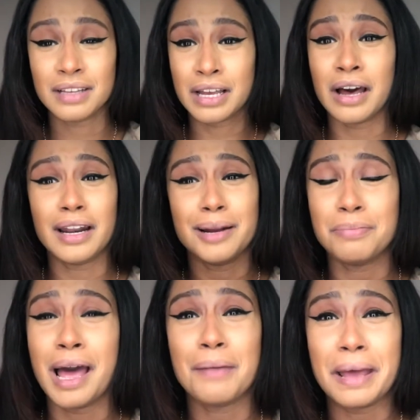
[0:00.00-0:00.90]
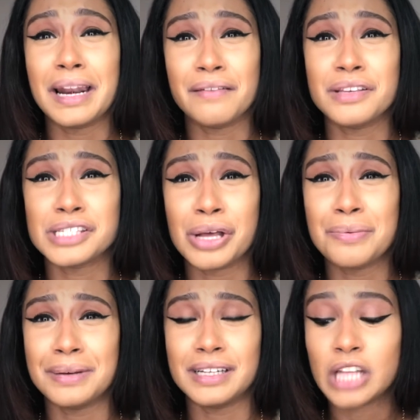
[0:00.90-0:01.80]
Colourpop, I love you
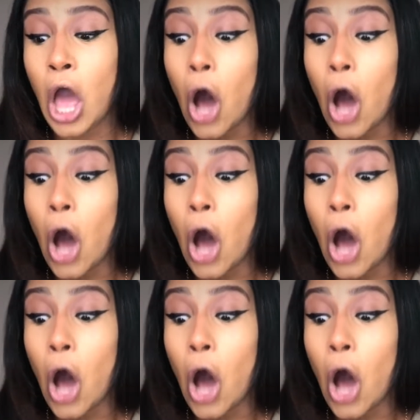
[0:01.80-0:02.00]
so much.